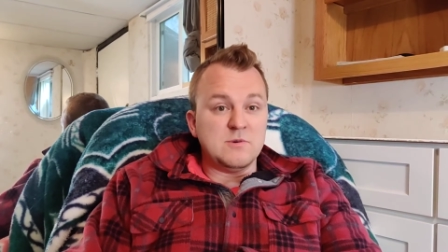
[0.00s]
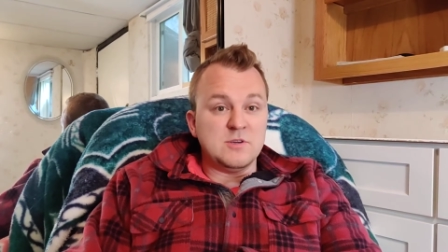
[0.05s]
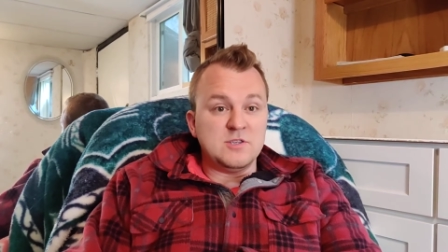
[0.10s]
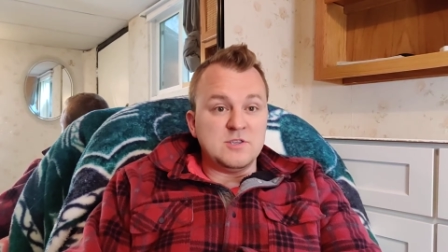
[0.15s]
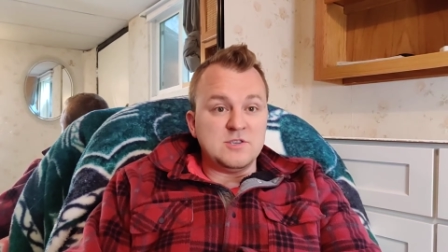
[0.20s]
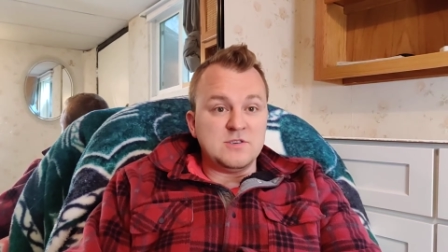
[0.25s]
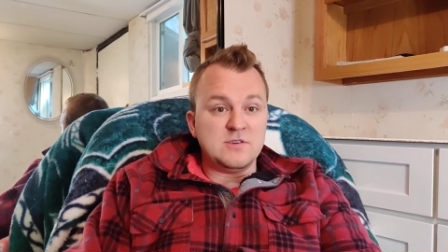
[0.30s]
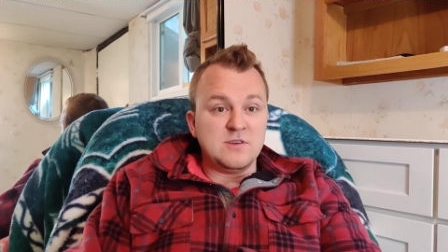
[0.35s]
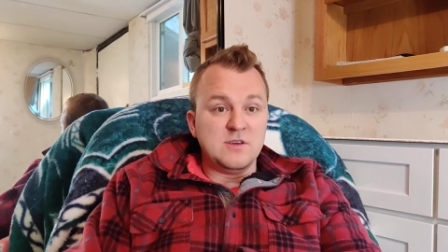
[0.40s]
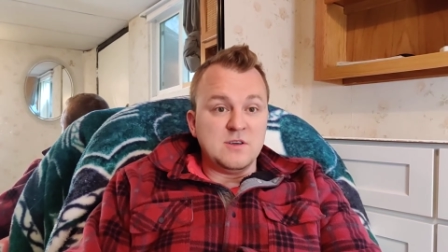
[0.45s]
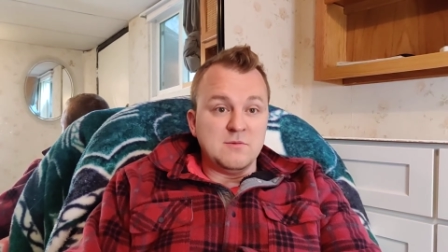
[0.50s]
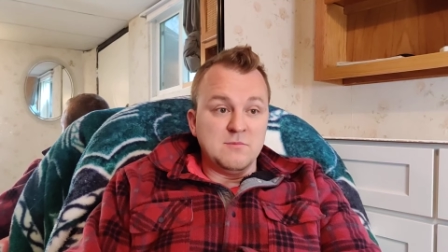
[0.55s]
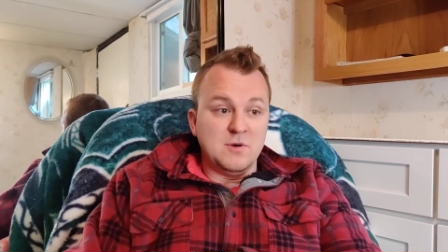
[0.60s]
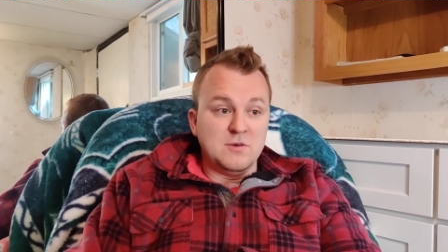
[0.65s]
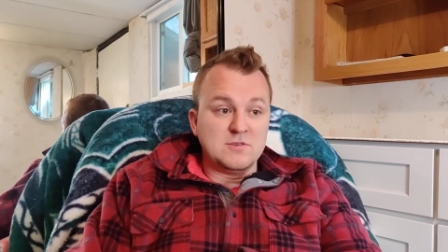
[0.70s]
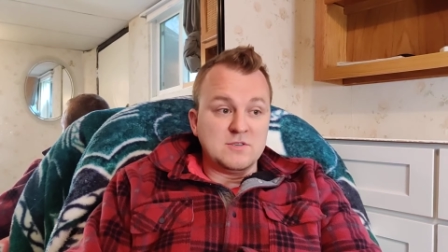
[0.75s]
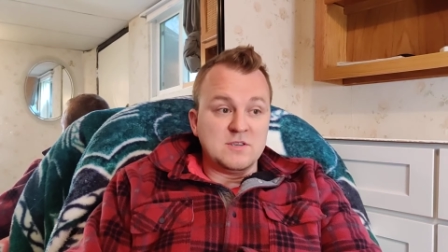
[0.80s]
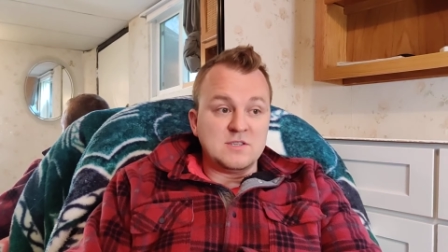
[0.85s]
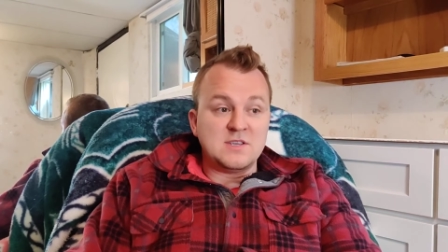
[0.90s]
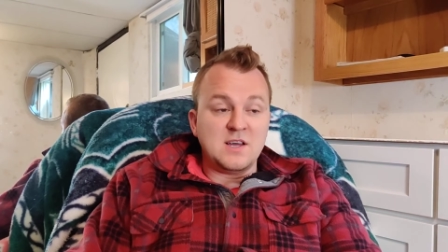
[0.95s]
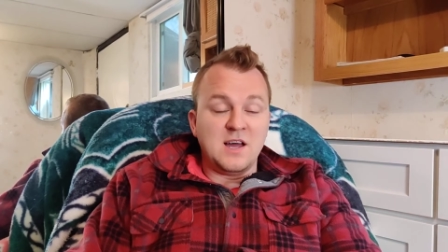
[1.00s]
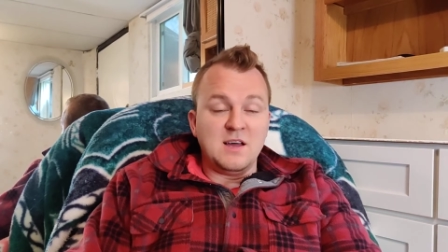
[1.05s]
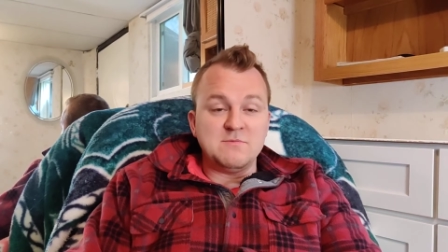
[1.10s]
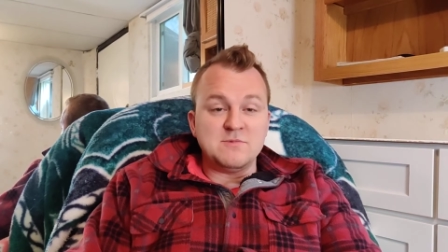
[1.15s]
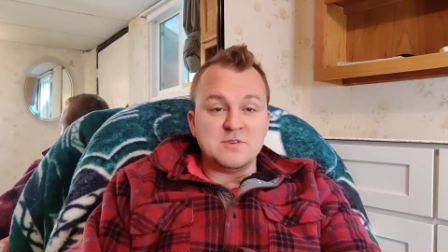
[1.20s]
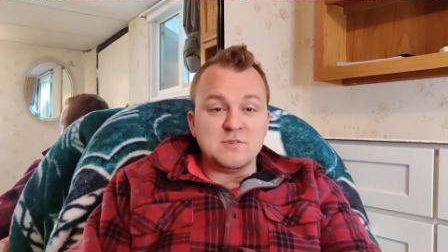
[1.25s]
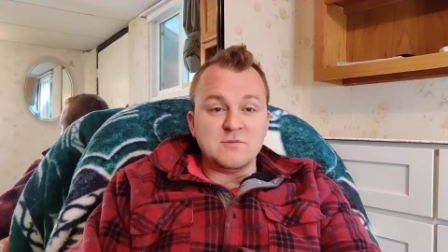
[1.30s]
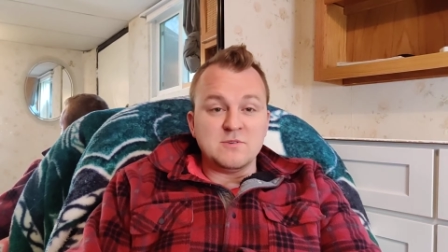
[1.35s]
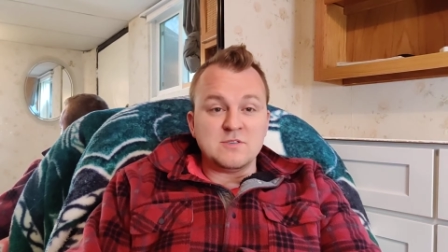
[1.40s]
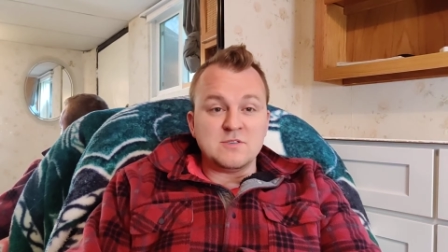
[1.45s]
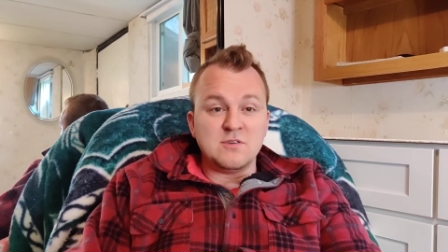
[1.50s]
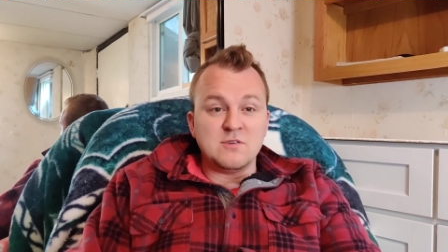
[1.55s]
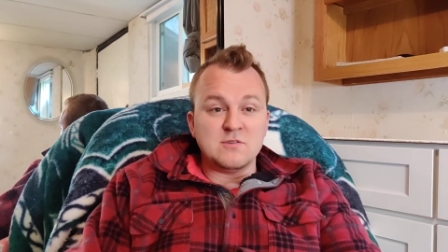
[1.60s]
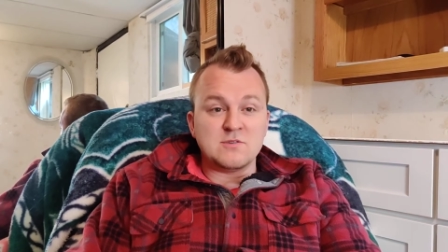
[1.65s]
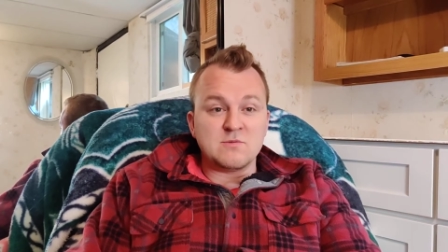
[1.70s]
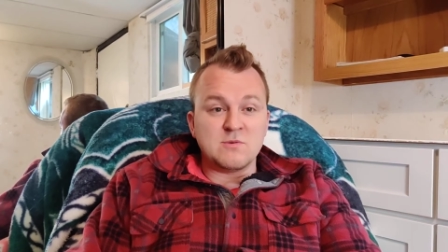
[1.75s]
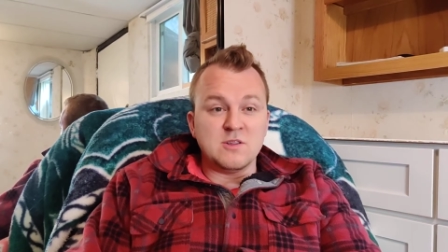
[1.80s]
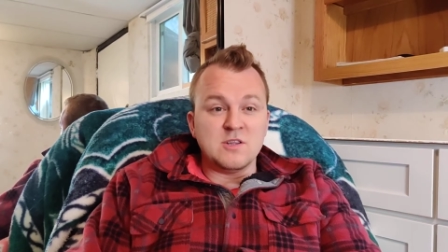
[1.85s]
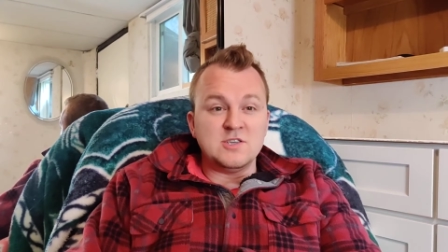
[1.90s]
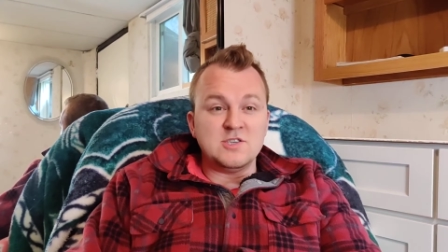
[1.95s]
which most of the times it was
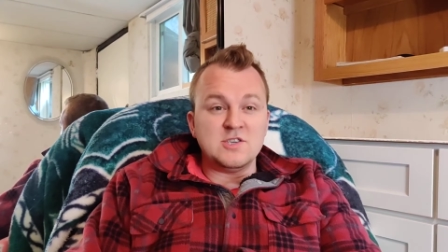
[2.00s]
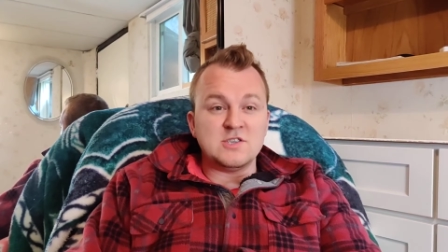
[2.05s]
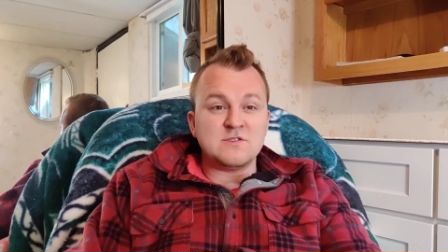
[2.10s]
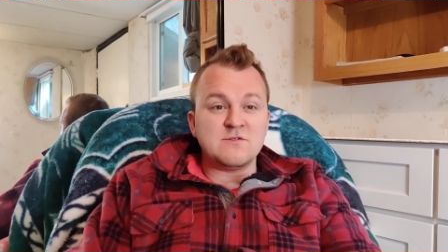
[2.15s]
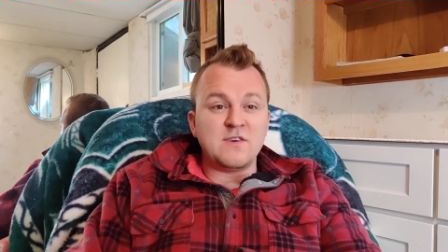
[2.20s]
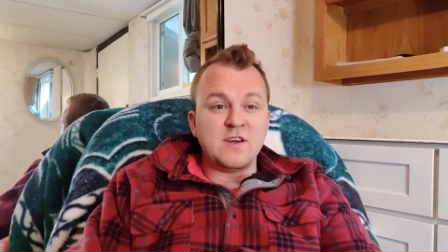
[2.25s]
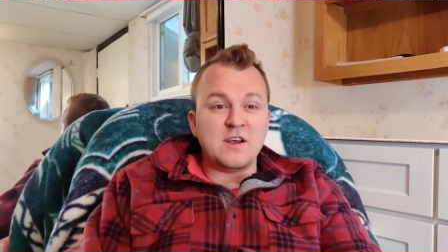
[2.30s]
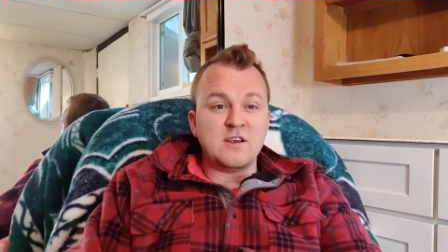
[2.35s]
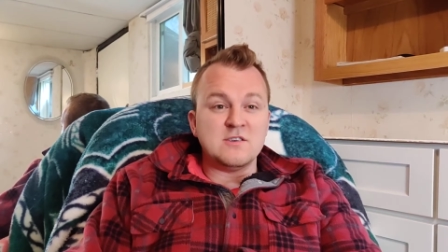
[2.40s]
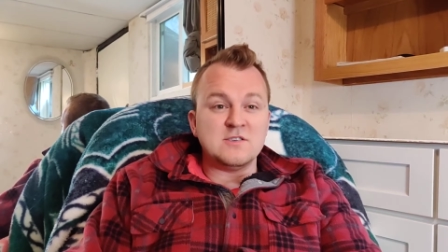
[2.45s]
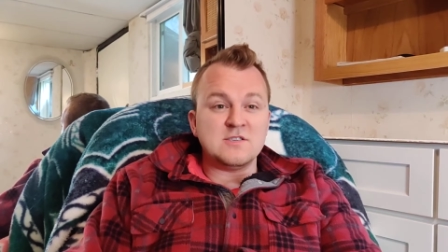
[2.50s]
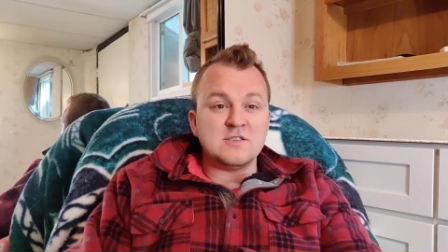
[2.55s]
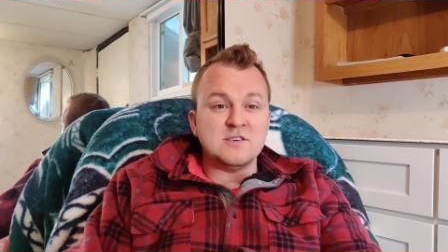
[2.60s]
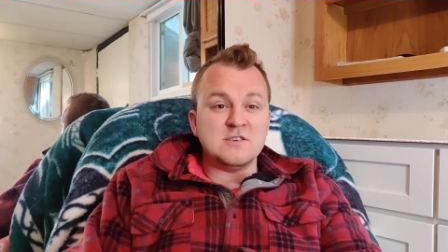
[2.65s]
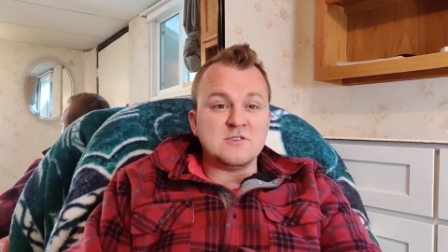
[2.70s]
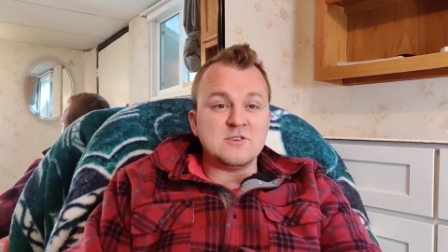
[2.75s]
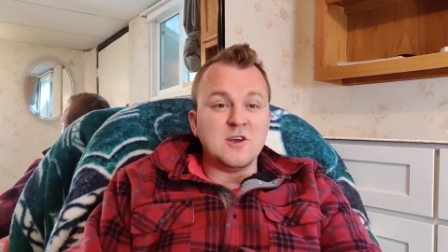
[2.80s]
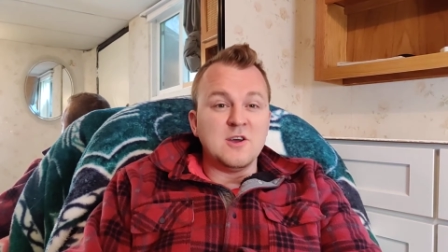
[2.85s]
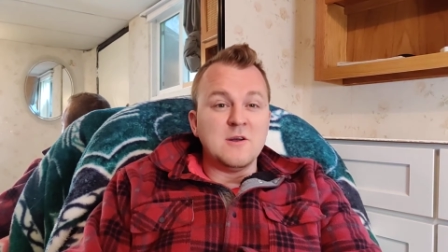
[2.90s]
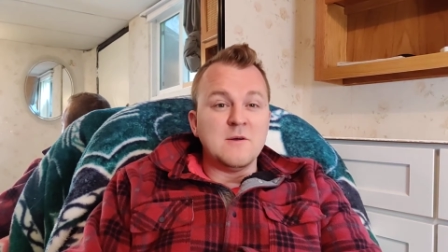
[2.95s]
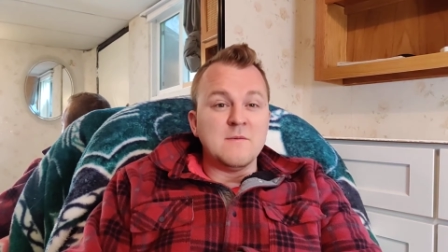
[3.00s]
those religious Pharisees